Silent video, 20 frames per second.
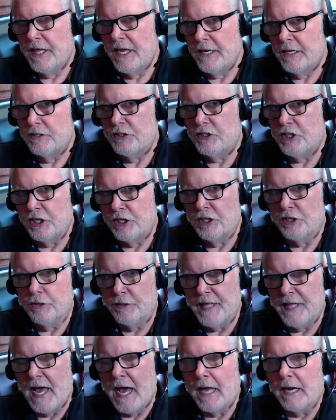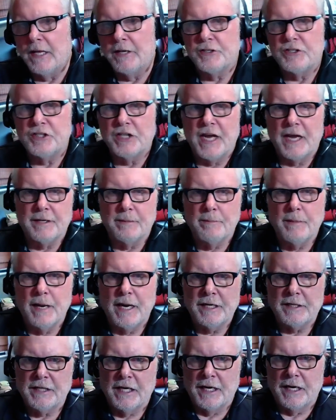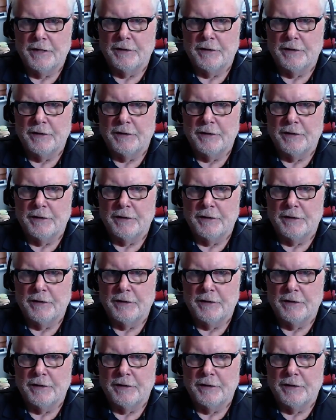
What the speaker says: she could do that, and she had to maintain